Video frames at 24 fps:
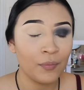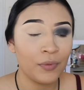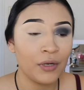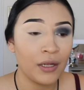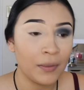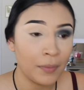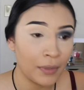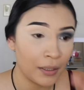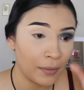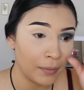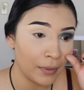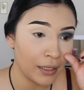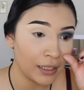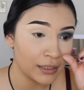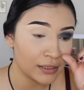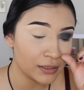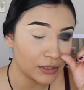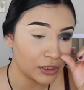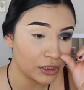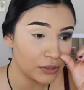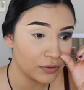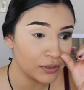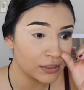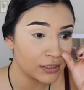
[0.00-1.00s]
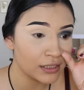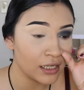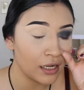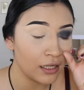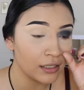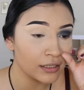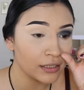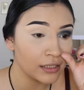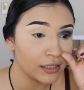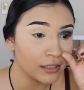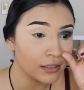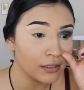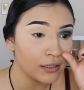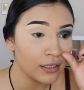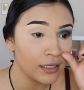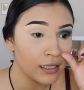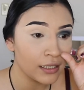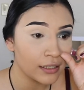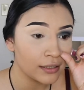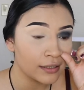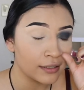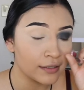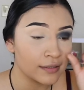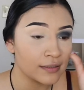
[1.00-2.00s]
blah, blah, blah. So she was telling
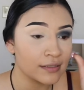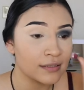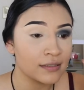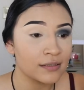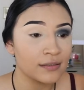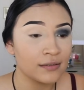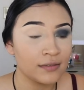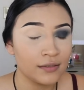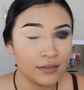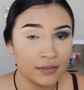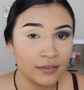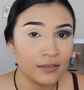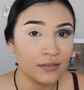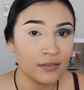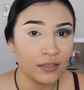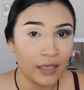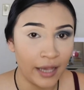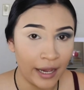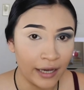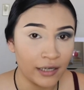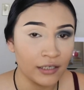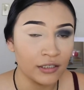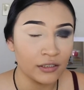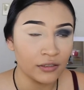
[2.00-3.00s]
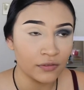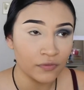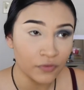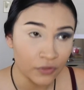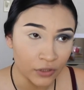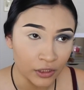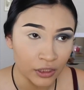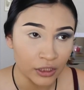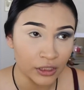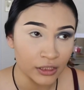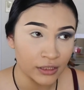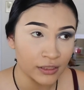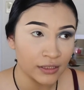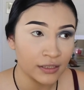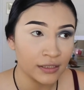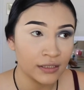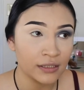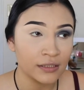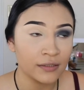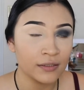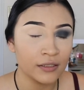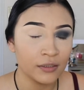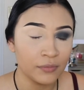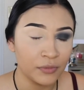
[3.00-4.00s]
this aunt of
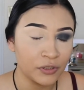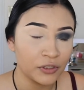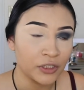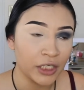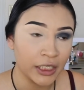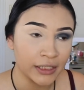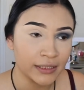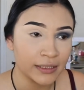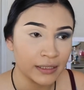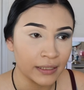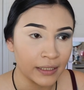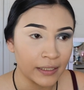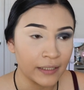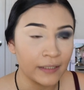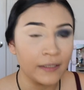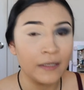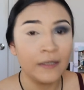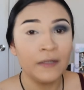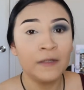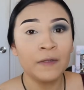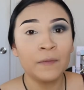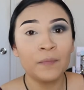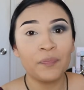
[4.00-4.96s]
hers, let me translate,